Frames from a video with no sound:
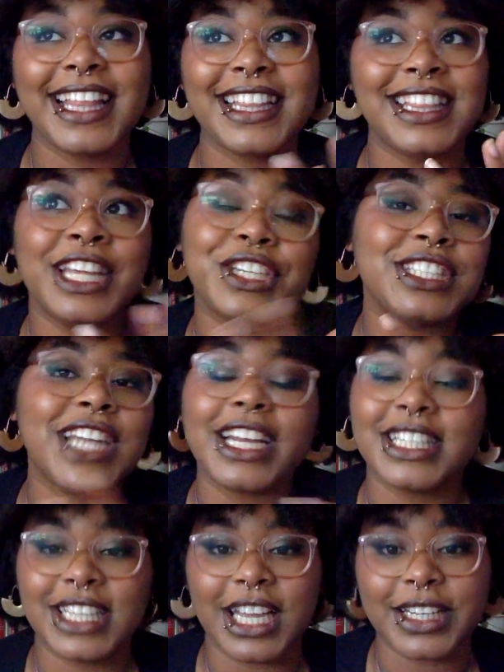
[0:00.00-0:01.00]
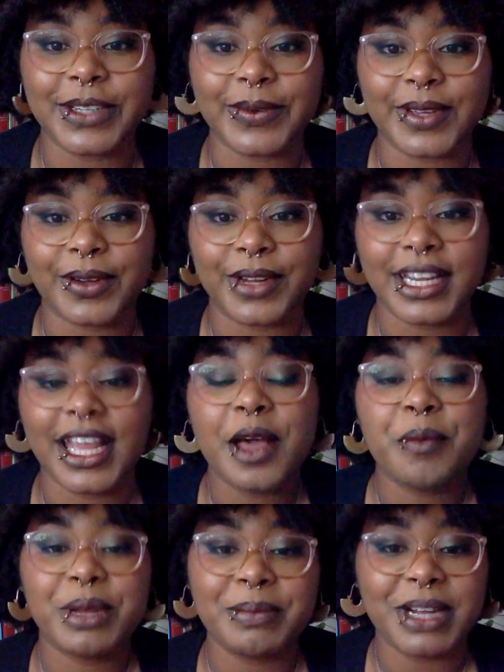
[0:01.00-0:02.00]
There's not a ton going on,
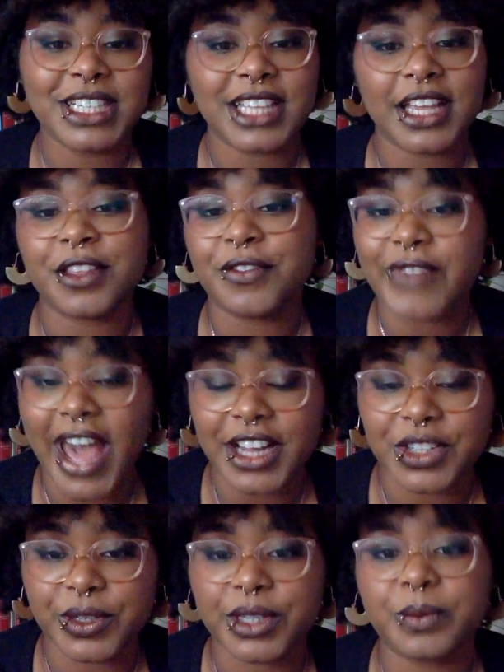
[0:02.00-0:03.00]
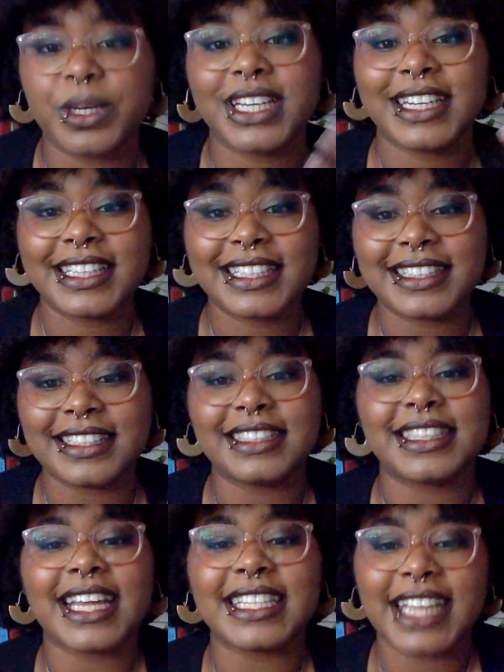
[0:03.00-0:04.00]
but much like The Factory, what it is, it's
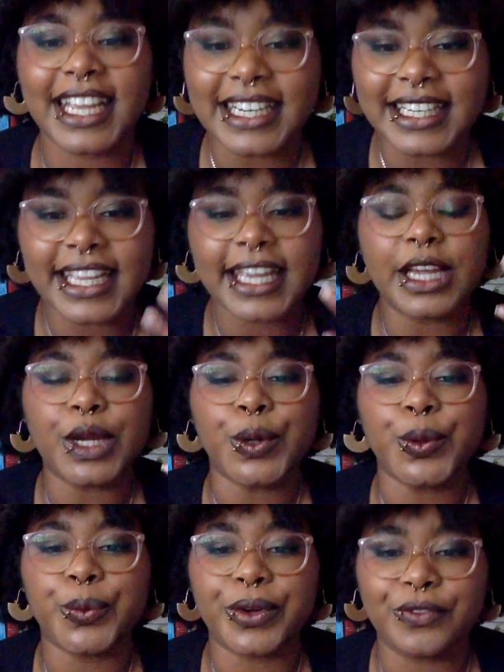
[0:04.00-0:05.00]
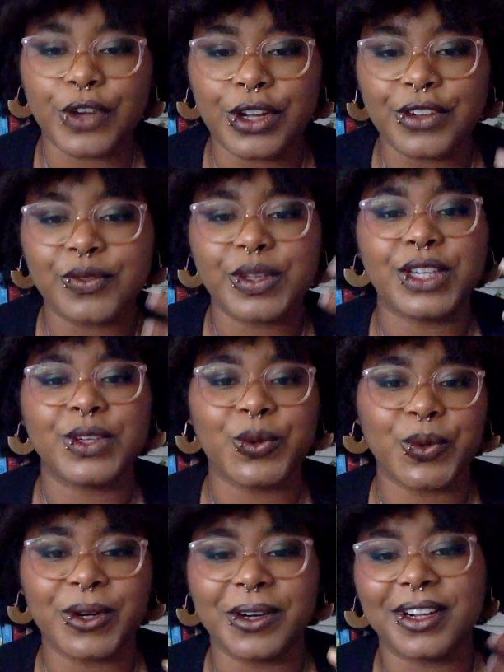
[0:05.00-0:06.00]
that day-to-day revolving
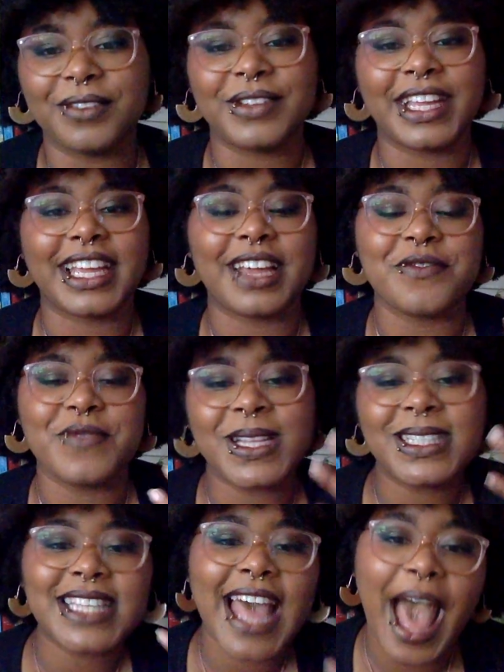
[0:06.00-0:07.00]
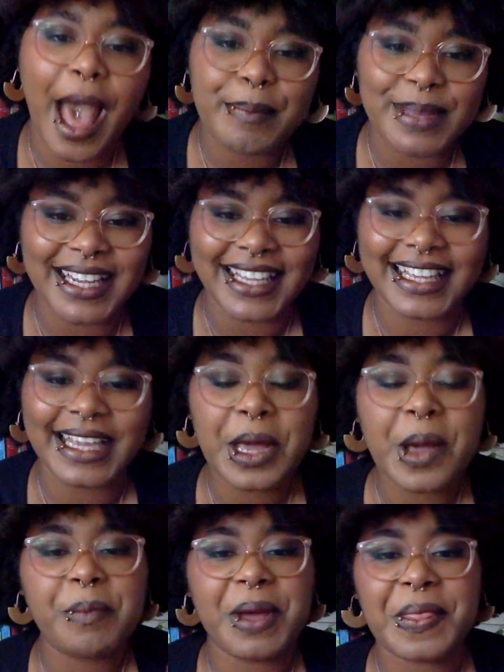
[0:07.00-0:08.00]
door of like events happening,
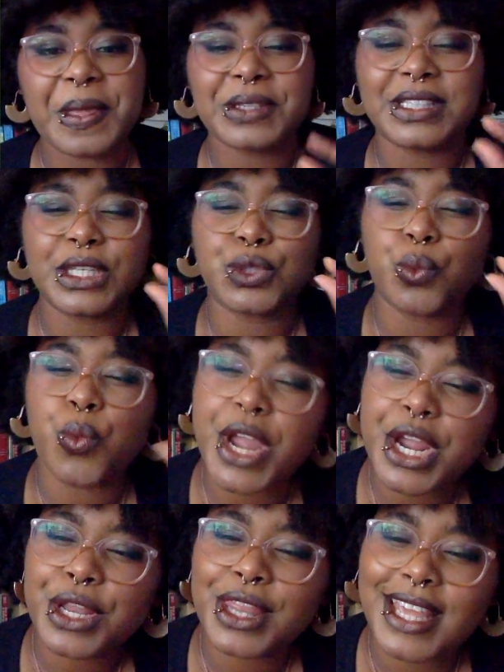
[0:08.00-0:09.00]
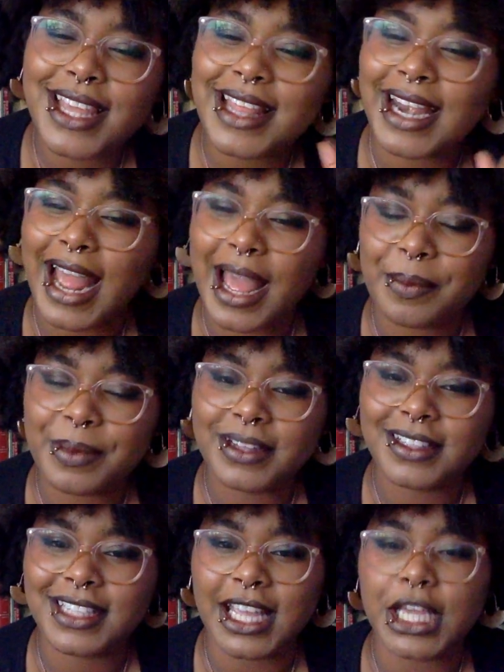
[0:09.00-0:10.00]
but there's this weird thing that
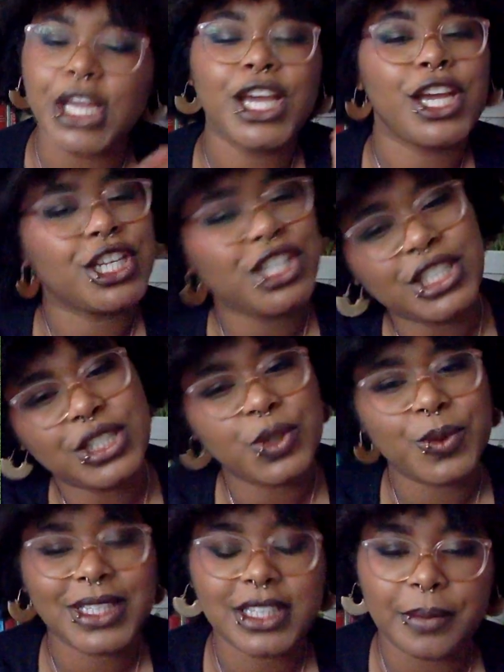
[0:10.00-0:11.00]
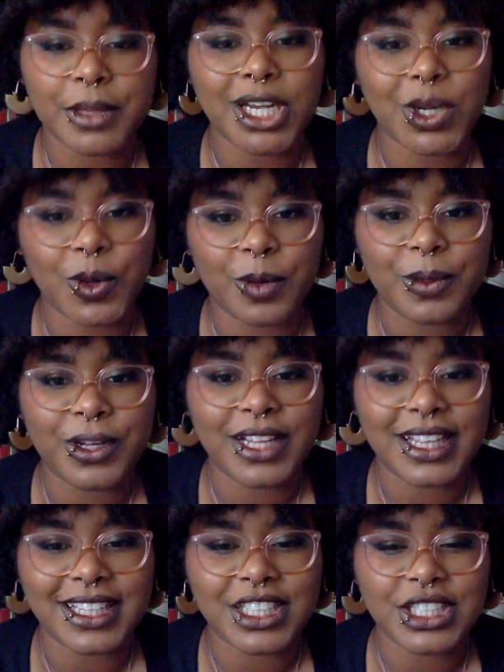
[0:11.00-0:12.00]
happens, like she's doing something normal
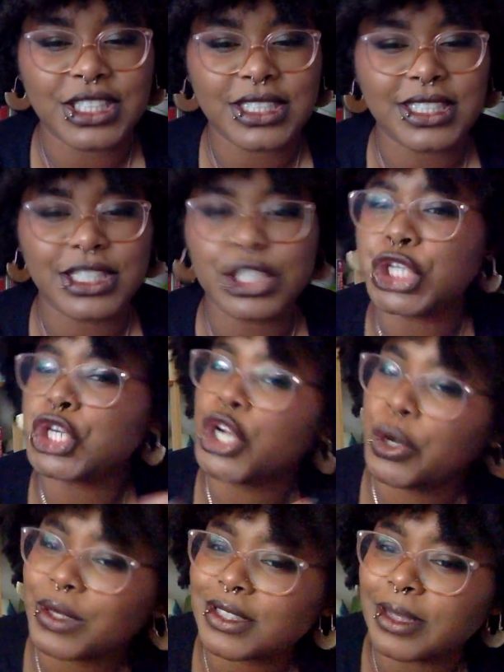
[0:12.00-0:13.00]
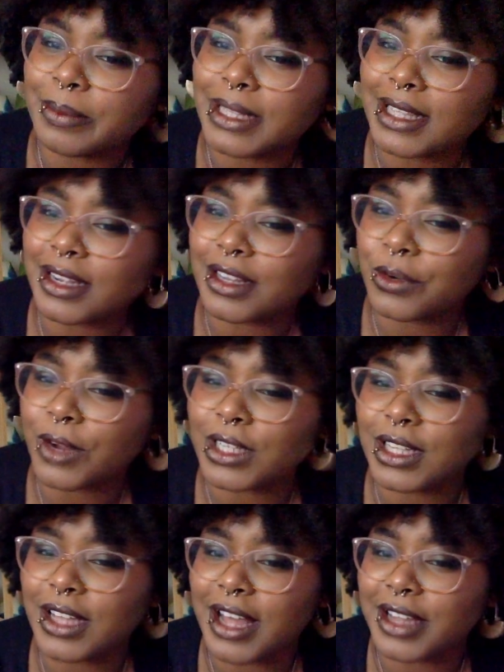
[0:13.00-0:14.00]
and then she noticed something out of the
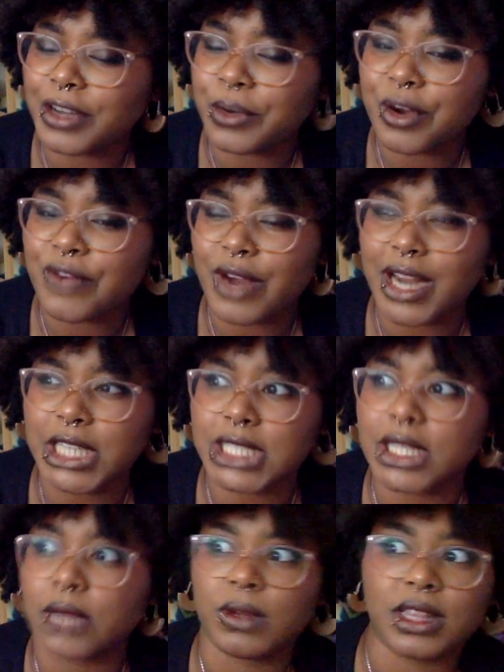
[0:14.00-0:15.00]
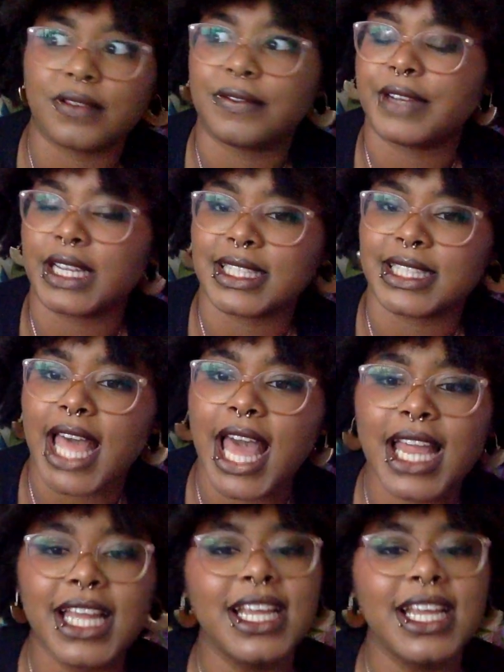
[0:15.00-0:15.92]
corner of her eye and she's like, what the fuck is that?